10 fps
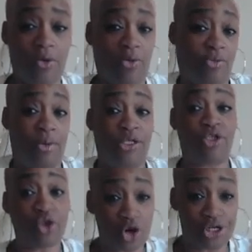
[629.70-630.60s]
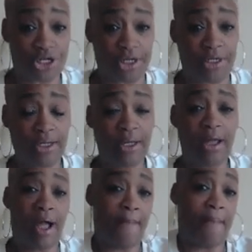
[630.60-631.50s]
with my surgeon
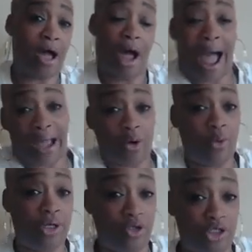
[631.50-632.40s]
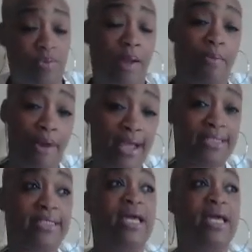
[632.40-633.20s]
about I don't want to lose my breast.